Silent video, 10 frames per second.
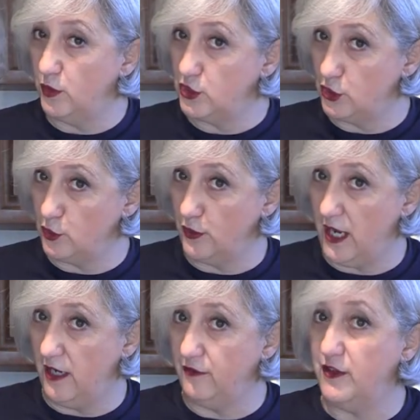which is your
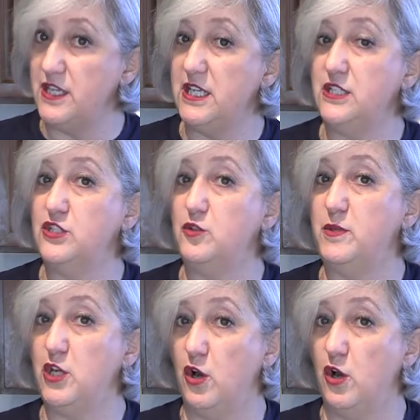knife, needs to be